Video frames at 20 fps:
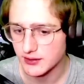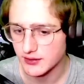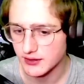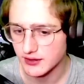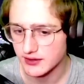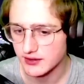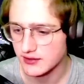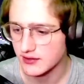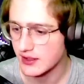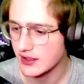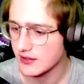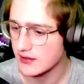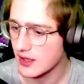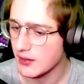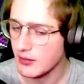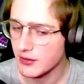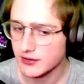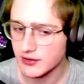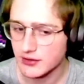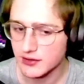And this, this game
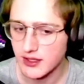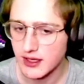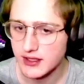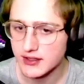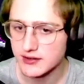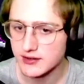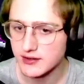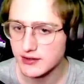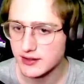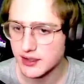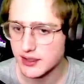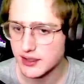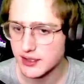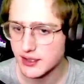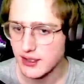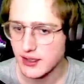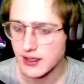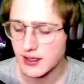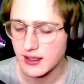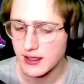also does
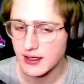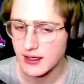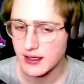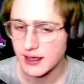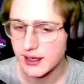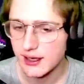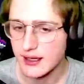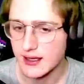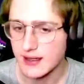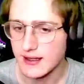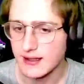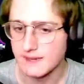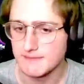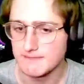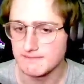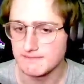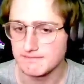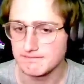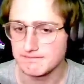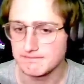
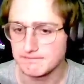um,